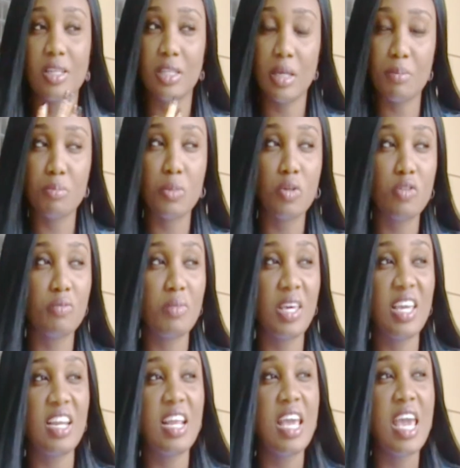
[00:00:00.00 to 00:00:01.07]
The lip
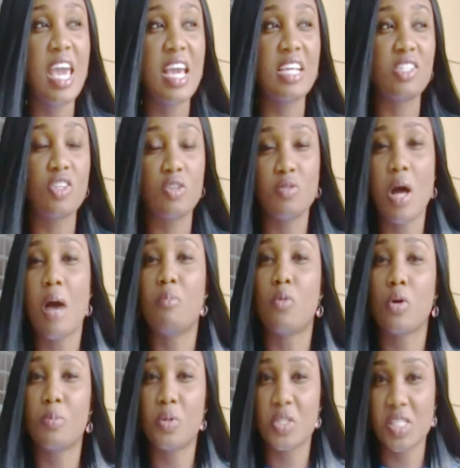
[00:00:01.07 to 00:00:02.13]
movement is a lot
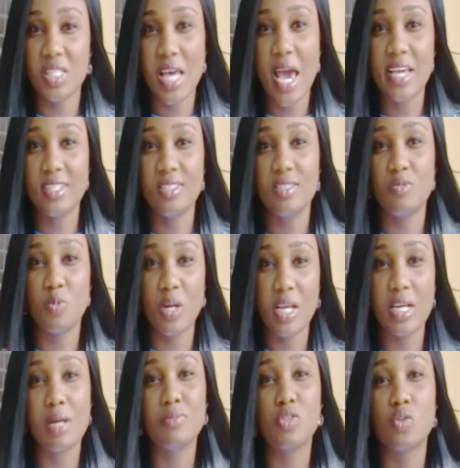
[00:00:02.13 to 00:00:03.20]
more precise when
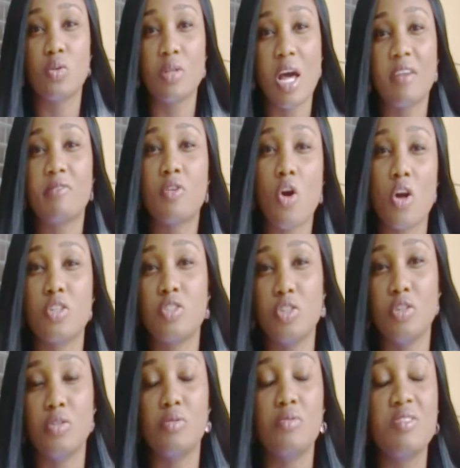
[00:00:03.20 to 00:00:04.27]
it comes to a lot of
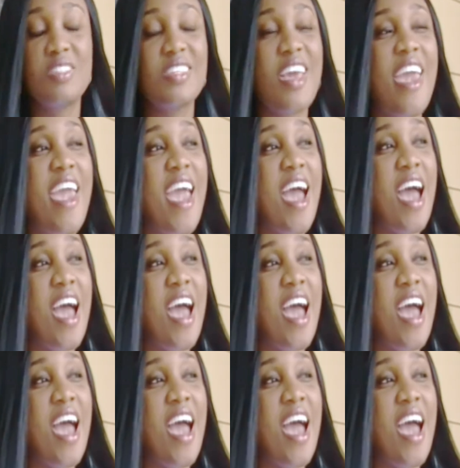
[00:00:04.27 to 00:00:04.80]
cartoons,